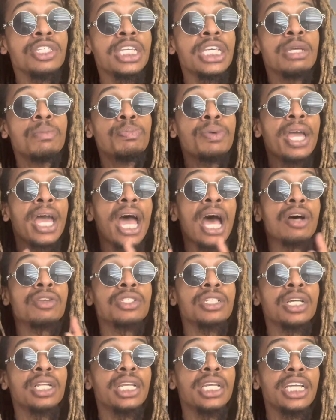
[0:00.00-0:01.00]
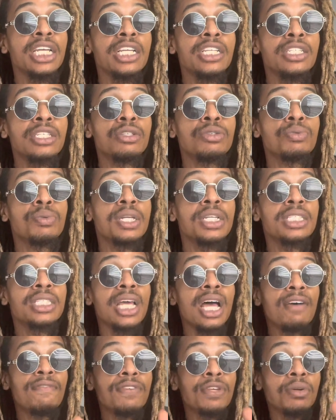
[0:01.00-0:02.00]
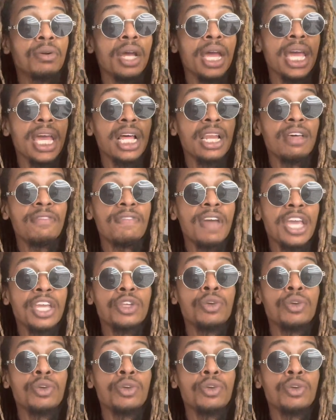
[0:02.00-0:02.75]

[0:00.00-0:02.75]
Keep your house clean so when it's time for you to elevate,